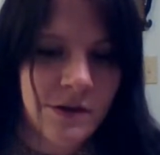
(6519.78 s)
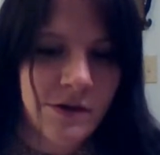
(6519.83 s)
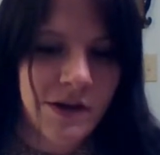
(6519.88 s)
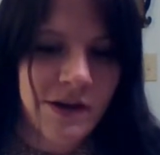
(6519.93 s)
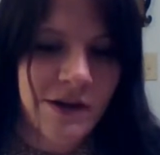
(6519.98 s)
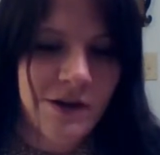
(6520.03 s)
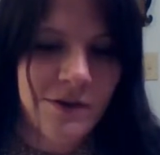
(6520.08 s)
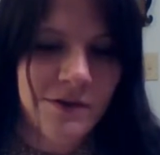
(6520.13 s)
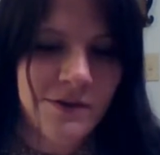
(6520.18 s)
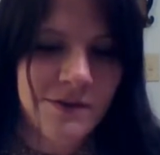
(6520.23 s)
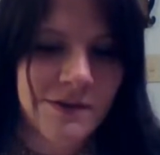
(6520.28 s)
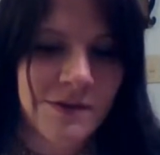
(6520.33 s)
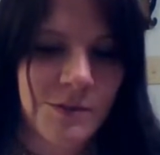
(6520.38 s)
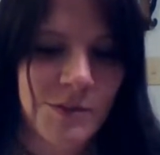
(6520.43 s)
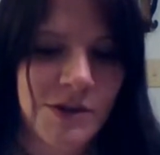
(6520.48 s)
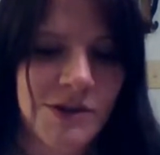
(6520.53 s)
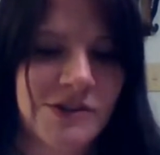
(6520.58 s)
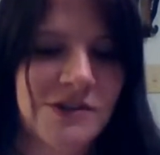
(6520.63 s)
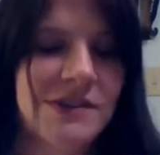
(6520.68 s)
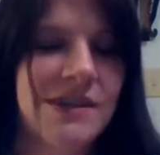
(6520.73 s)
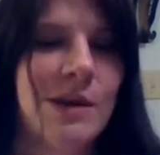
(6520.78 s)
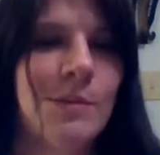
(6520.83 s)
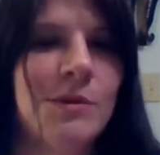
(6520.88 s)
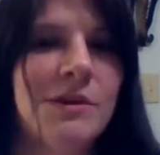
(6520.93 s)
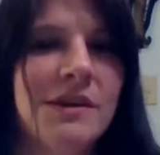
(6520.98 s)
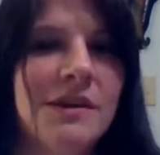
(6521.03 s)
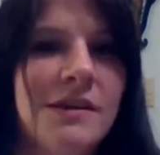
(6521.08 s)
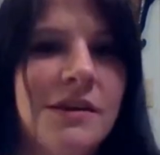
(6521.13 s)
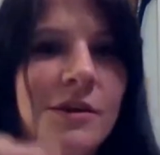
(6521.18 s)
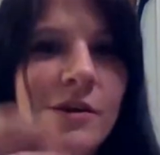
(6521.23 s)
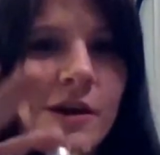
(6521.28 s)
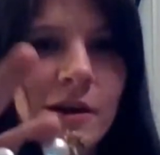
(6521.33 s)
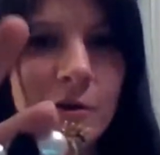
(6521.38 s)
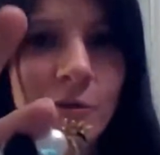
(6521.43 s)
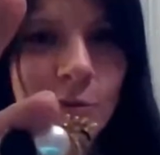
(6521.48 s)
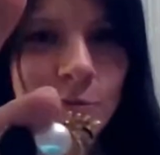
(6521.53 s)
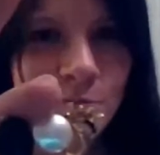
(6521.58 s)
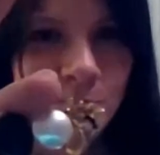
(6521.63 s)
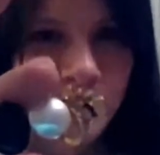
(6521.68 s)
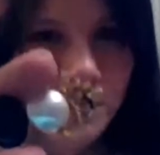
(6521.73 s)
Okay, no, the pin just came undone. Okay,
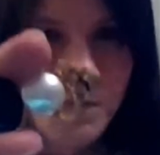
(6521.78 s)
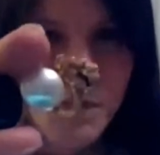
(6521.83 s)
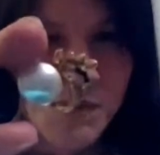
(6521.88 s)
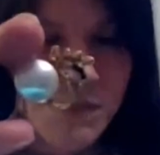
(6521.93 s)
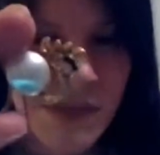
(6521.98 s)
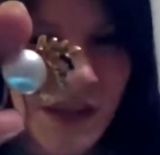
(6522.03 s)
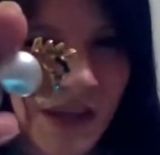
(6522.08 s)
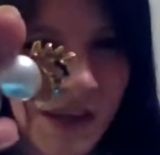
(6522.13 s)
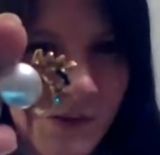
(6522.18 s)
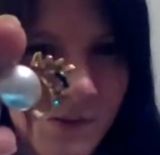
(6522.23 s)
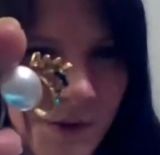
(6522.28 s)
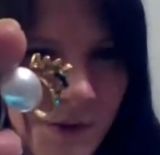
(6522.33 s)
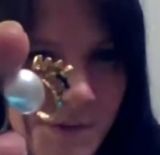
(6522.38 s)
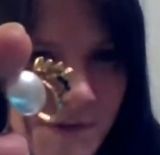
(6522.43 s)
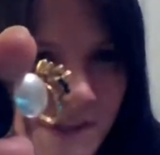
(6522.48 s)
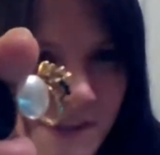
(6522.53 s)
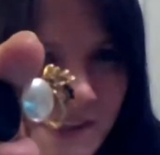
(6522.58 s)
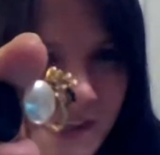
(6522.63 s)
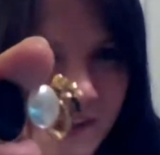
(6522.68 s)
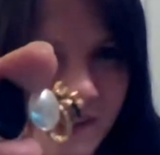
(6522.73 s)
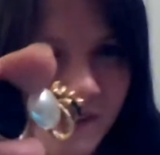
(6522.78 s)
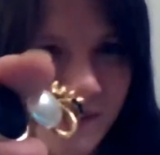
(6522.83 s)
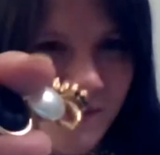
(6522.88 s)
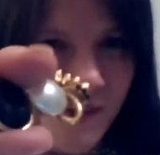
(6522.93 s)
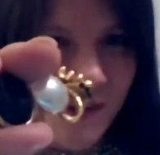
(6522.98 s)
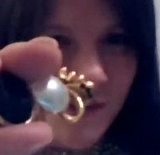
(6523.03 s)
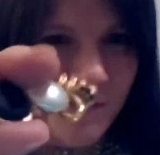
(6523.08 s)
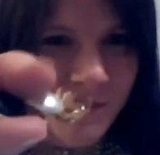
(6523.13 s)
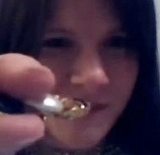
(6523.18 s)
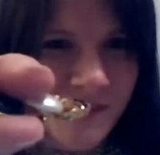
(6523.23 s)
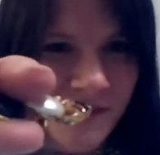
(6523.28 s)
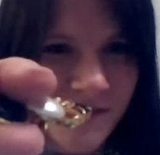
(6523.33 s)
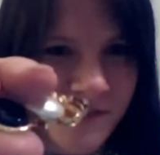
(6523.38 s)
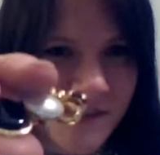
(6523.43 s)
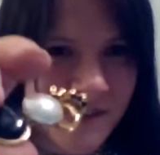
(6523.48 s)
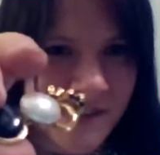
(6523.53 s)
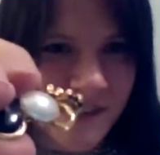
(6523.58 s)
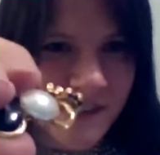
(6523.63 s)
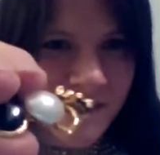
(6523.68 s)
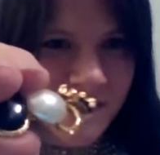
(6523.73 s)
cool. 50 cents if anyone's
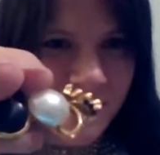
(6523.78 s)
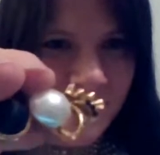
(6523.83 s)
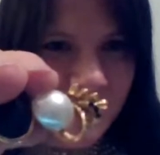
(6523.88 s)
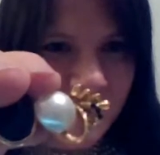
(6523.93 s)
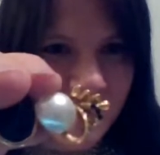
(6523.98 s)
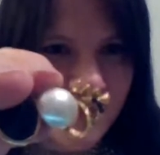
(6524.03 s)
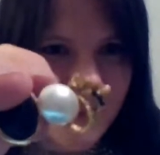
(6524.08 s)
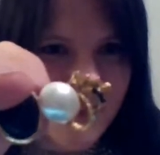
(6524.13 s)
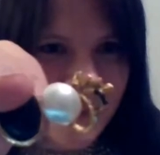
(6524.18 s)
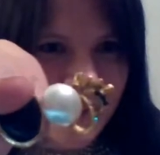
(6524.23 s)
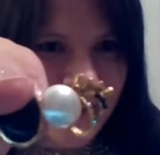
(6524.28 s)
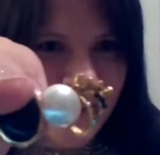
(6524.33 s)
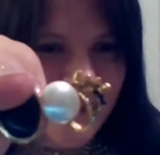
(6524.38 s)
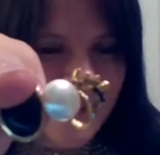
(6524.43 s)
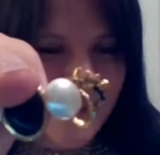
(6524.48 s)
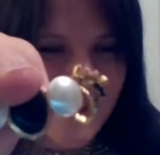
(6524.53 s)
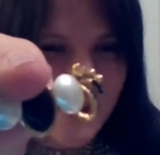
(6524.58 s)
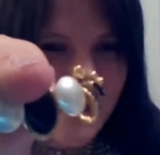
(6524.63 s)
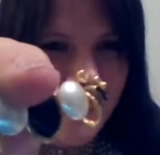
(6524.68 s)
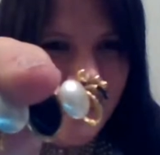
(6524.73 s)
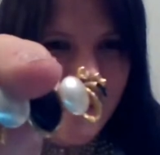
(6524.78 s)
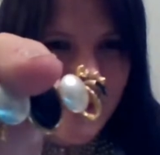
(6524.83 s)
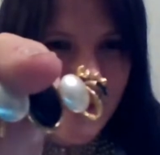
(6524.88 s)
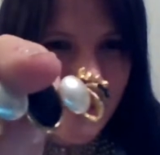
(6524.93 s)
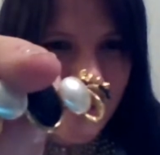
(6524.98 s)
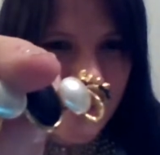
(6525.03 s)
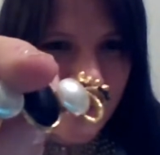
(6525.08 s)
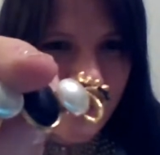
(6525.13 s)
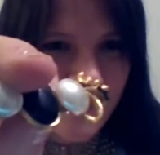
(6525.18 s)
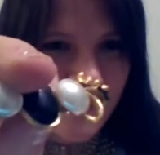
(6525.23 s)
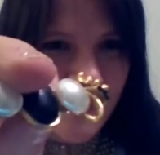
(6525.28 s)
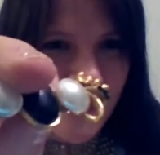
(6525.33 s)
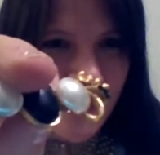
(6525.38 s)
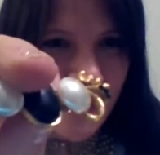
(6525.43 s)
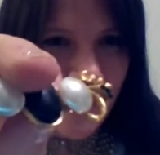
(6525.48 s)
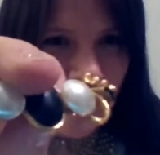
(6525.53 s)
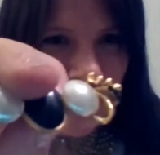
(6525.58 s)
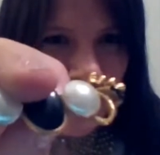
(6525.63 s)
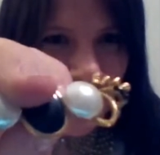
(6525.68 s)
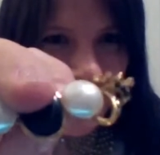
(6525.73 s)
interested. There's
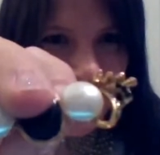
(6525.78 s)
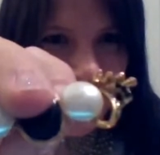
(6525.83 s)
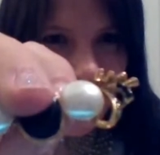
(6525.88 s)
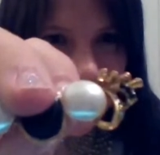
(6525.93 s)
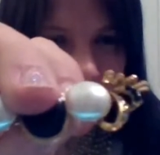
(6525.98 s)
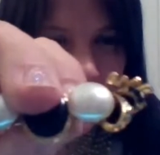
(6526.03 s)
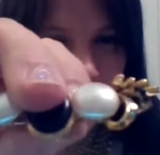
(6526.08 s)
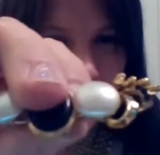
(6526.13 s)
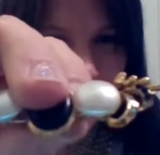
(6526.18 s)
AB beads